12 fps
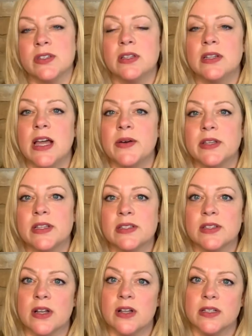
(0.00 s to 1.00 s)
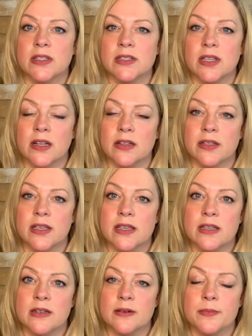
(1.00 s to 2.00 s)
allowing this all to settle
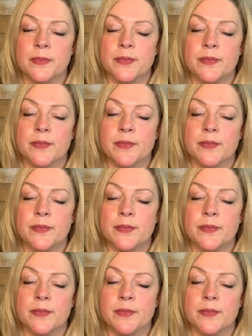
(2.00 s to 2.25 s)
in,